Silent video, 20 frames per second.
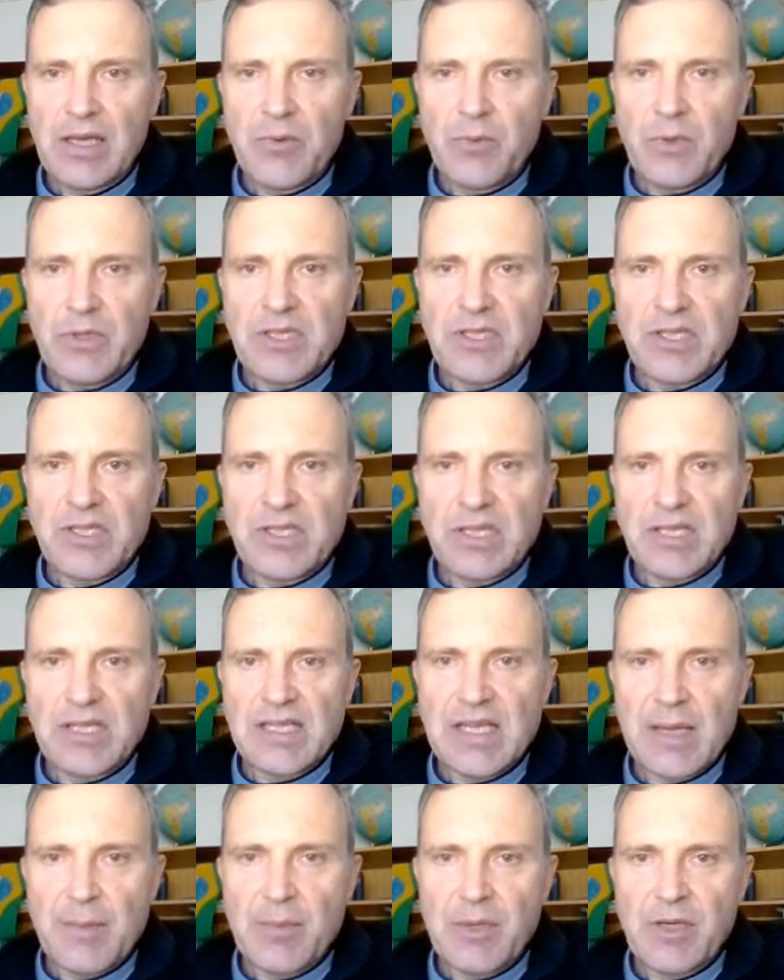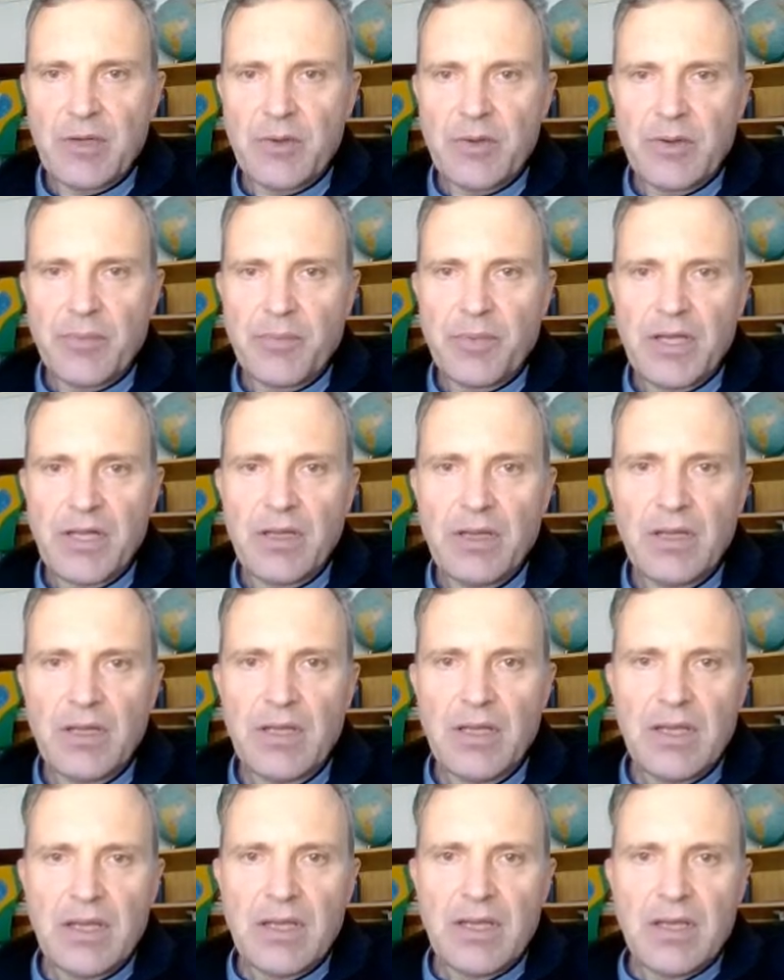which is a tablet or a pill,
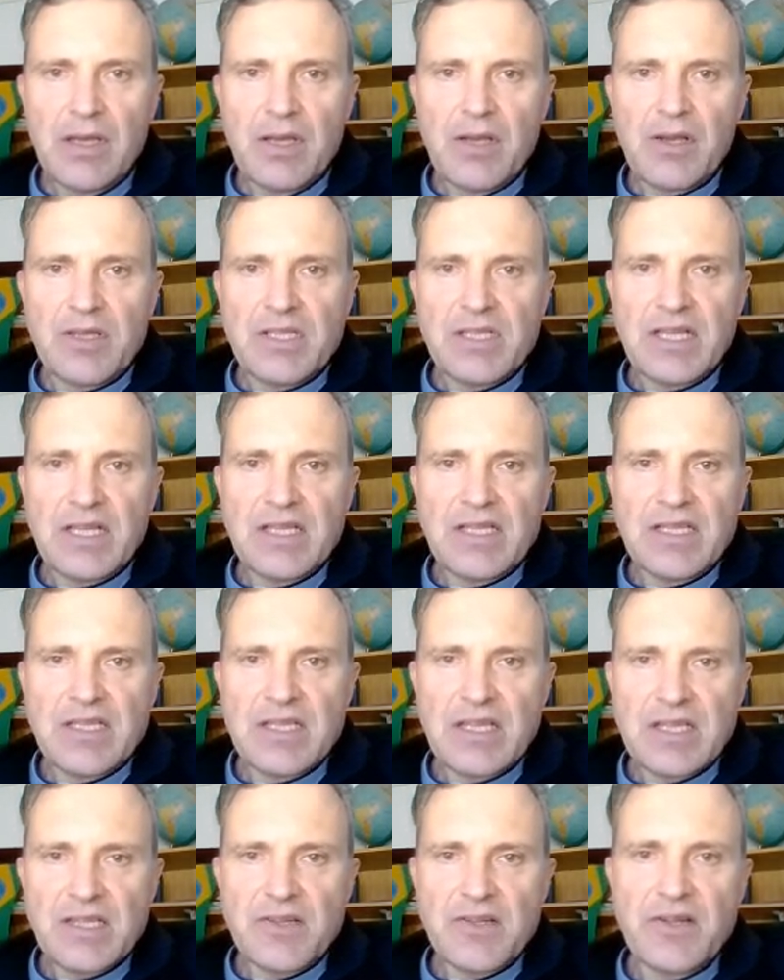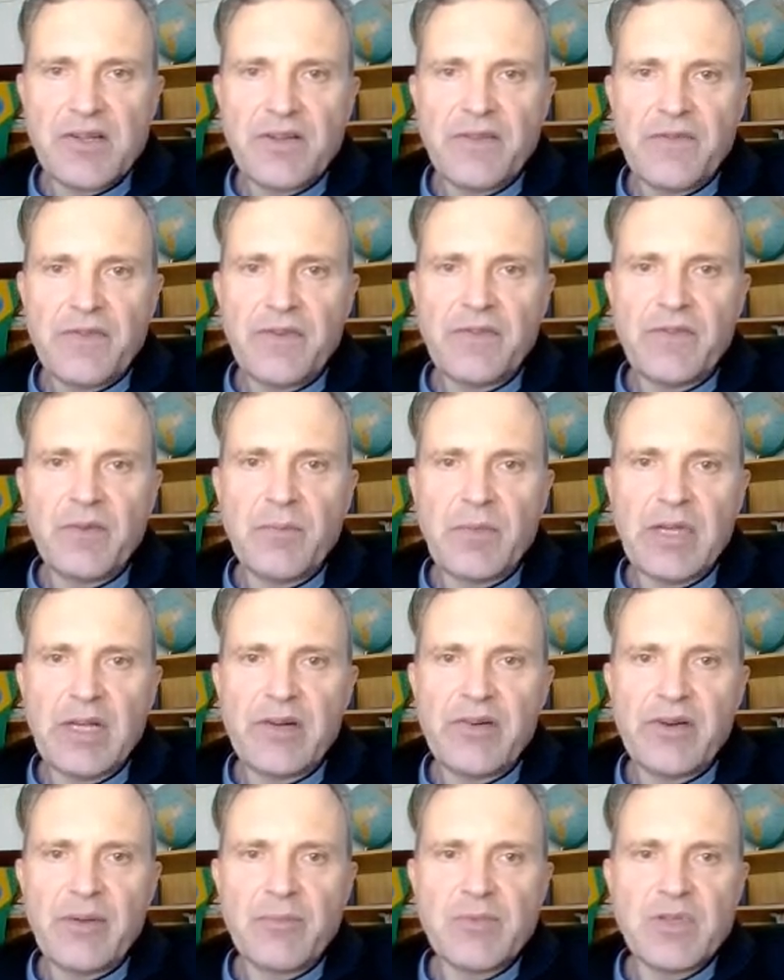contains 650
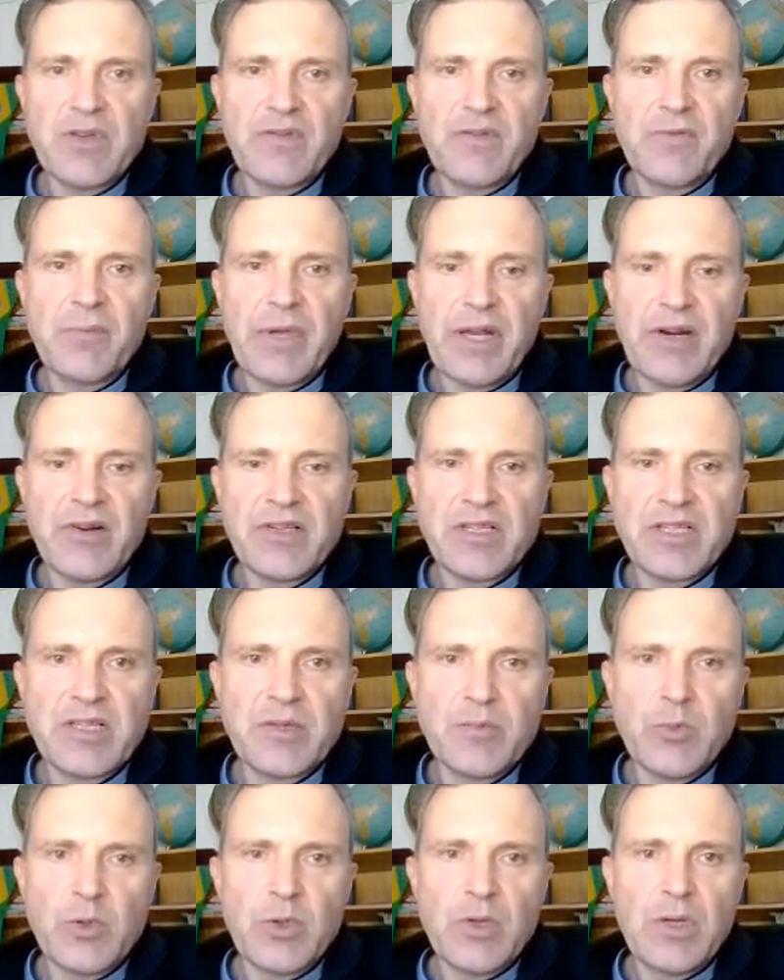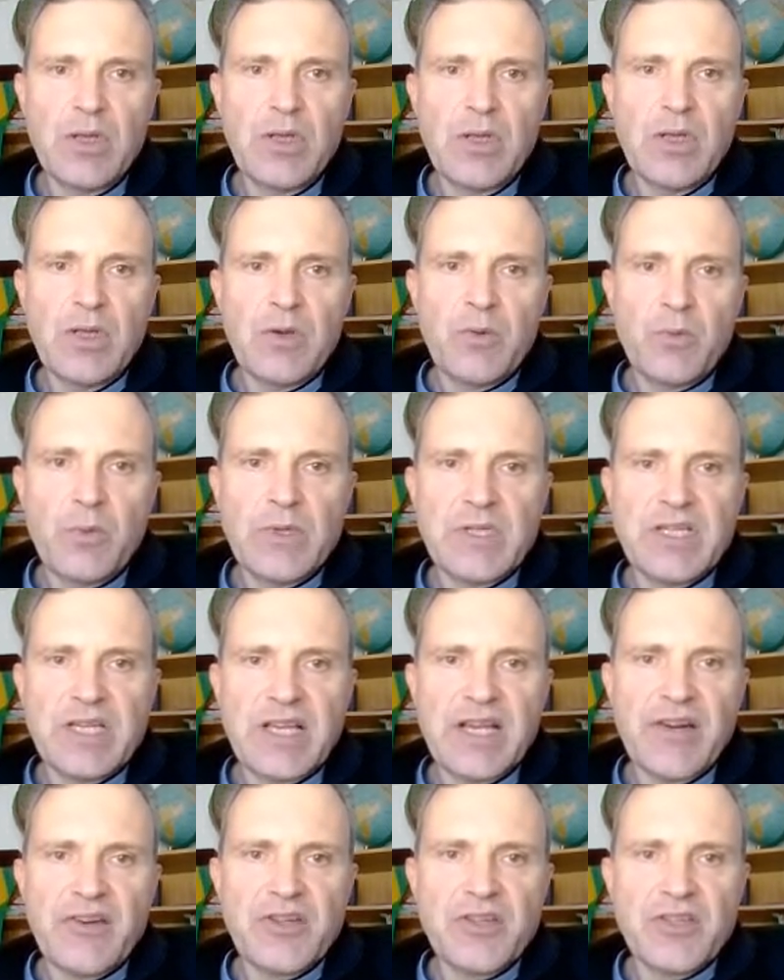milligrams of paracetamol, which
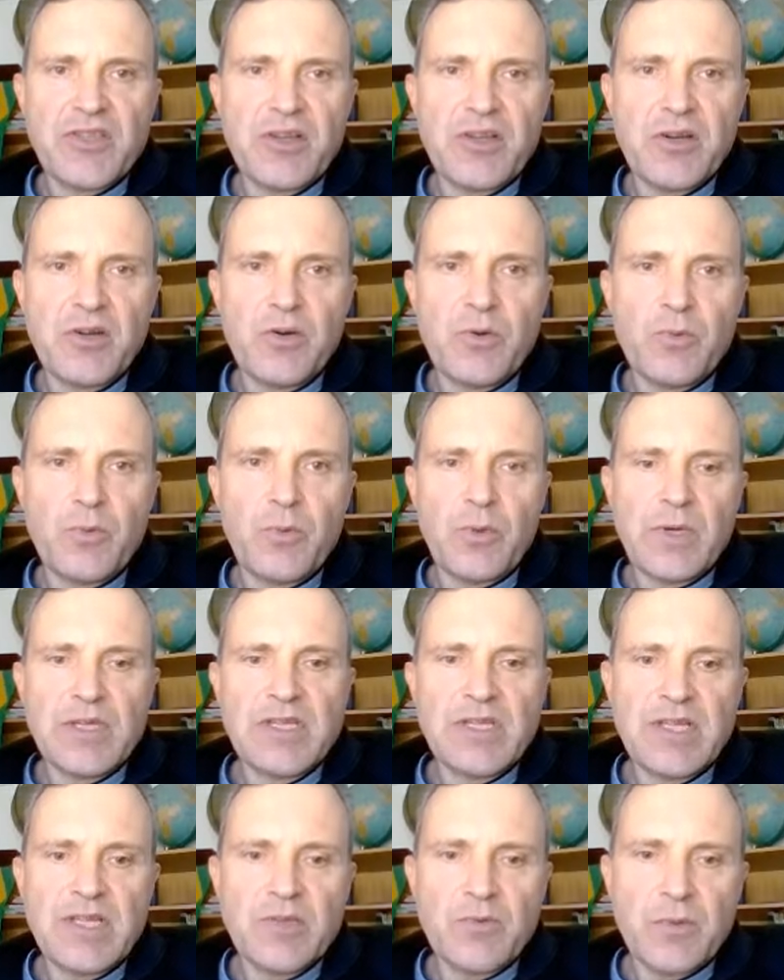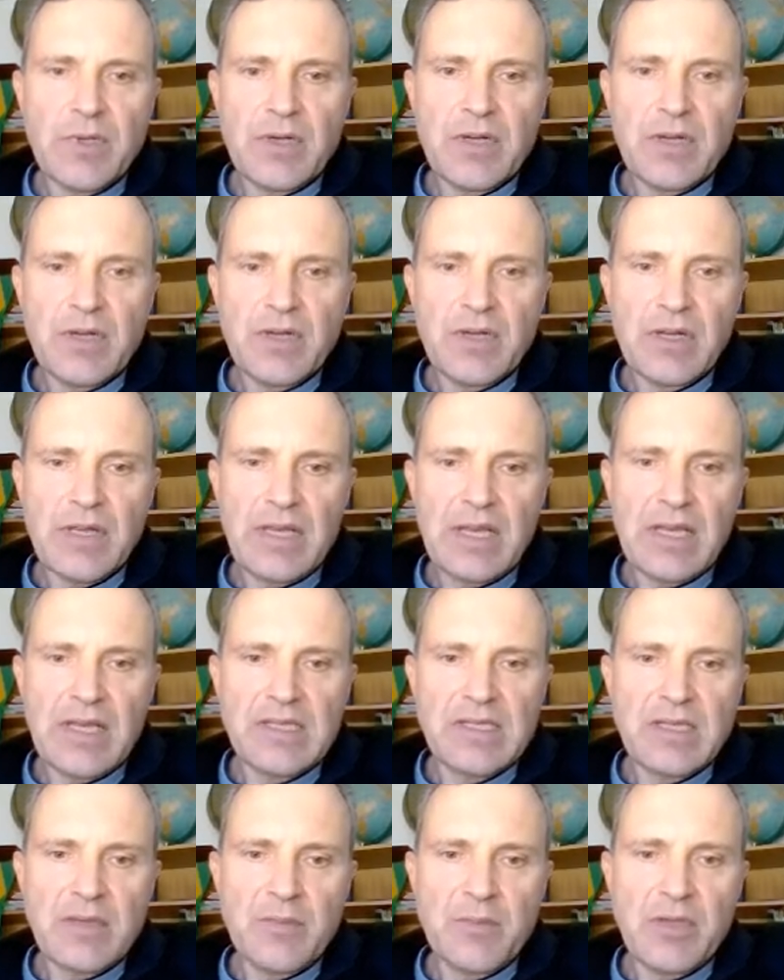carries the code 161.
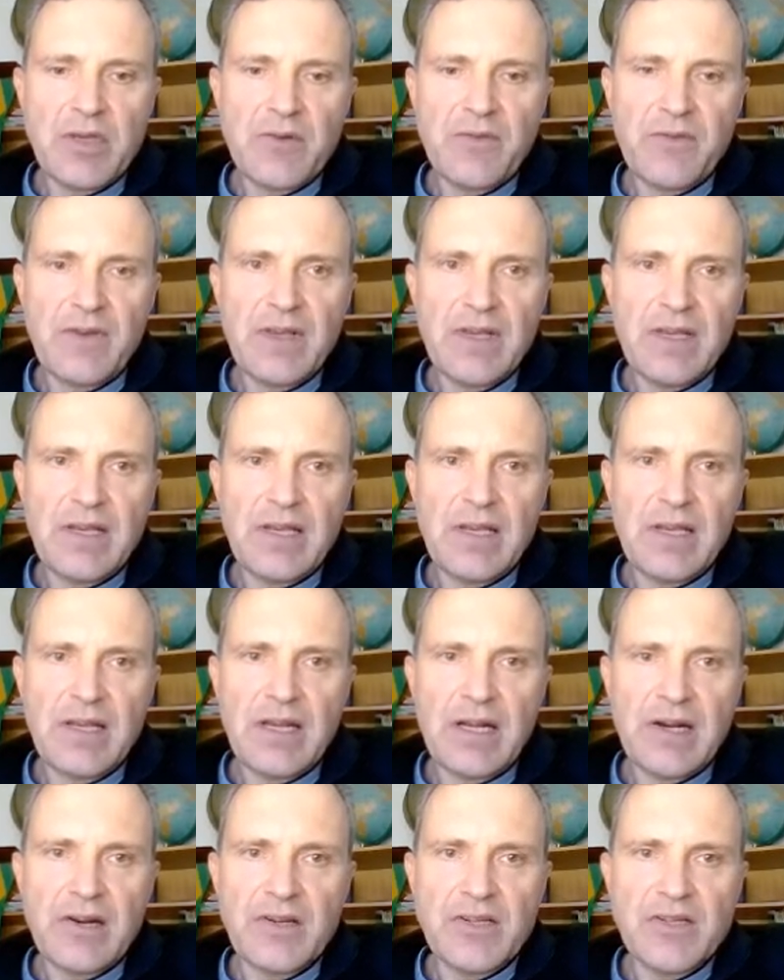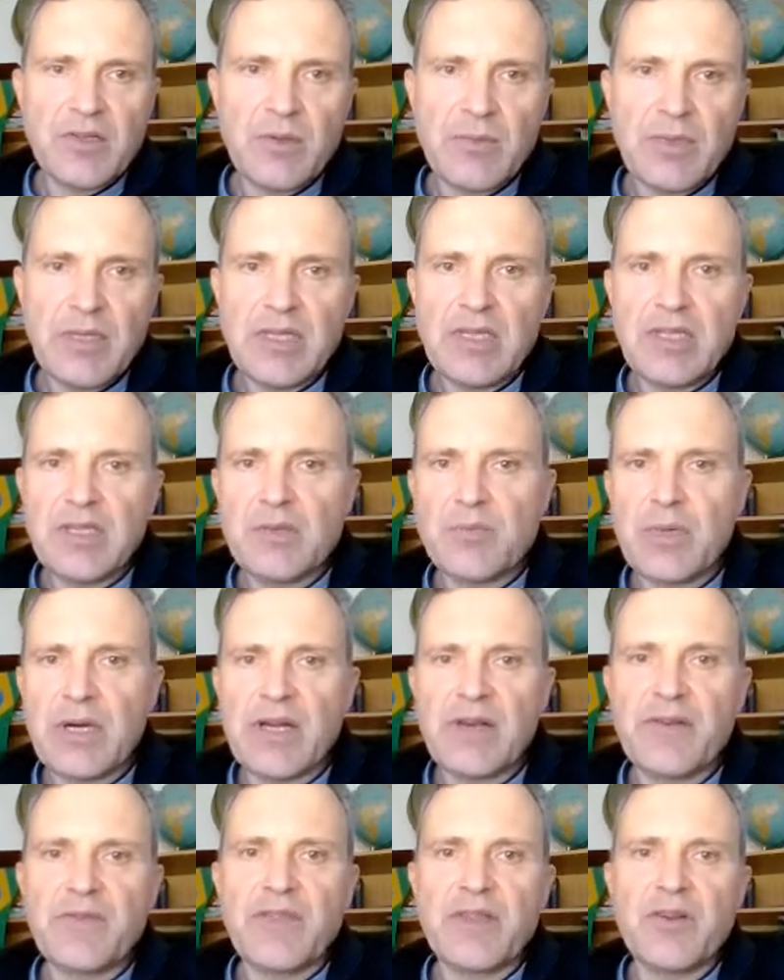Acetaminophen in RX norm is
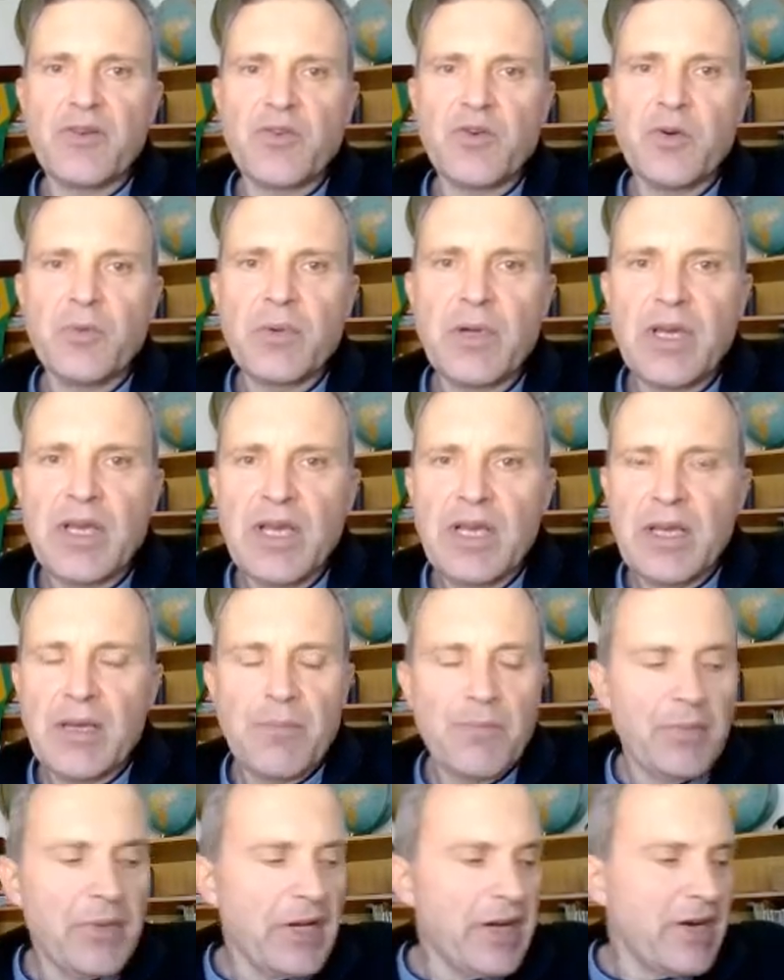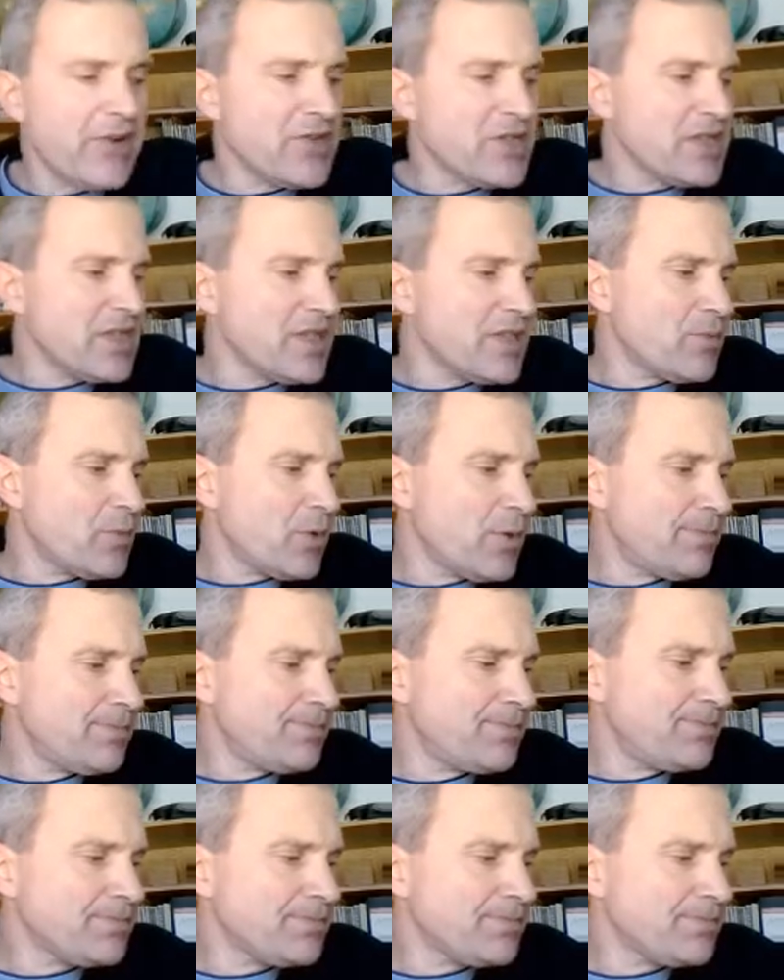part of the group paracetamol.